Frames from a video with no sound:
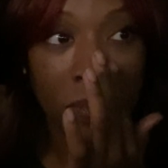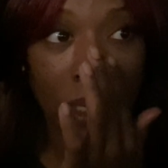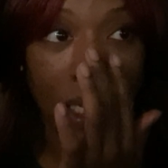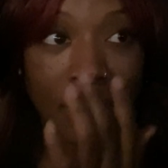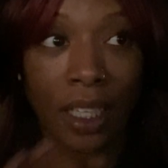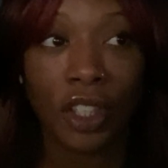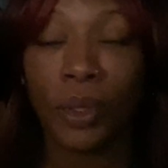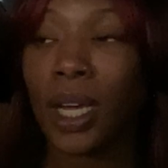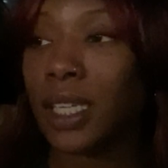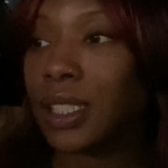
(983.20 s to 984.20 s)
I thank you
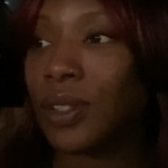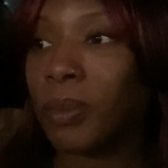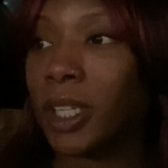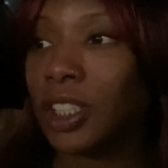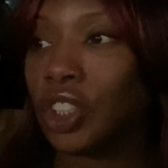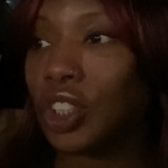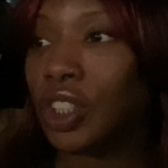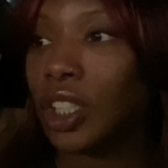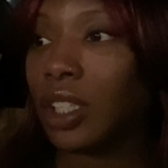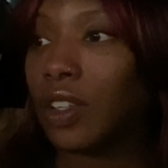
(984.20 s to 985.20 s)
guys so much
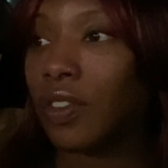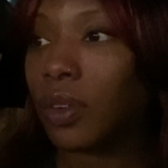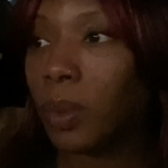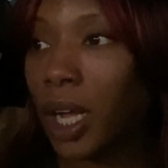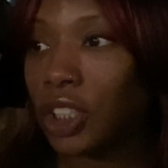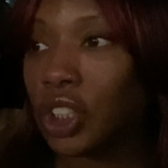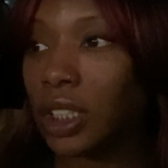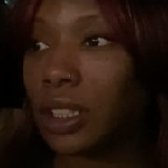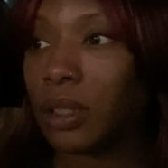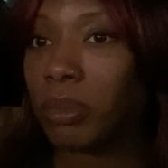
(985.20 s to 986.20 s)
for
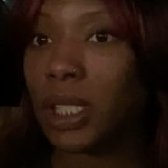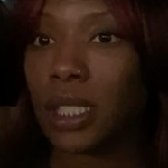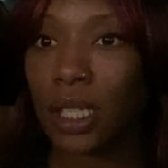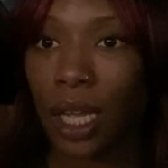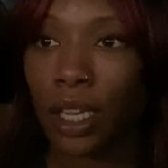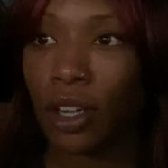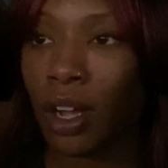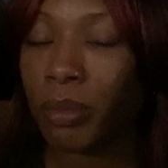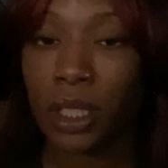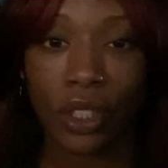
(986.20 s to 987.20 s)
watching. Please like,
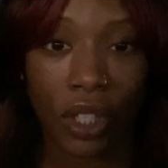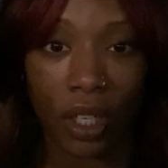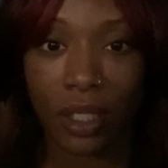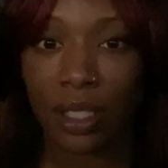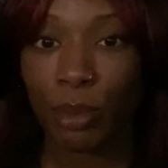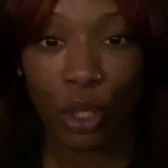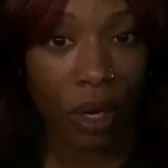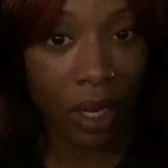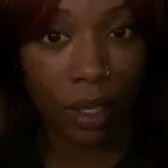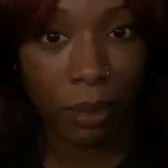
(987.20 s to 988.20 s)
comment, share,
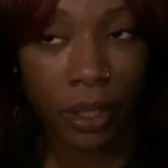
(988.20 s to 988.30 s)
subscribe.